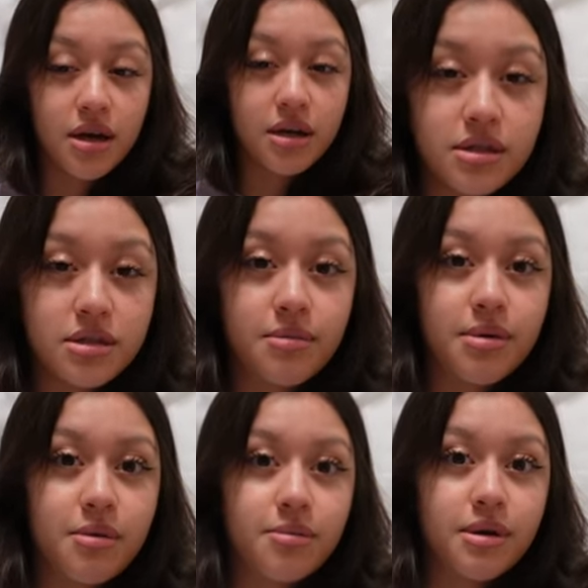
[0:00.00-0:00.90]
like, a
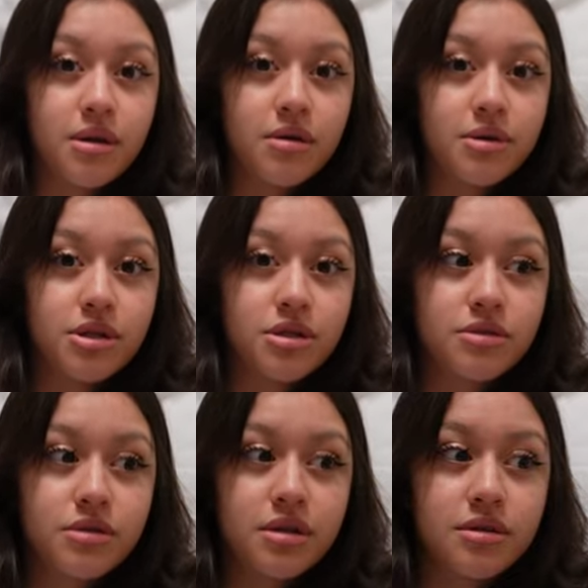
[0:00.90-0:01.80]
10-pound plate on my chest
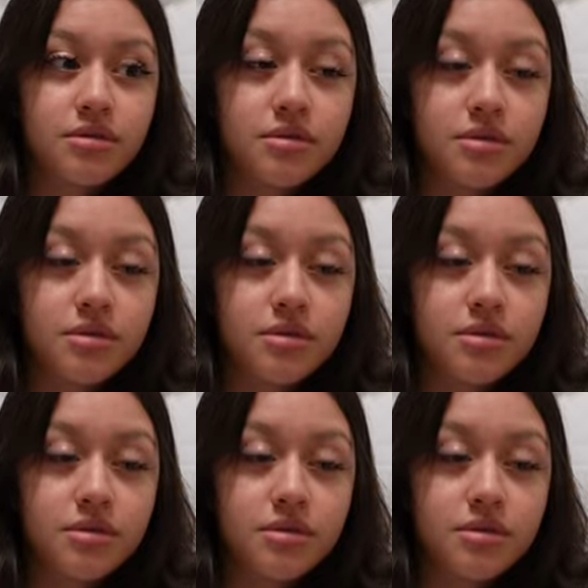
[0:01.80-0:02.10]
right now,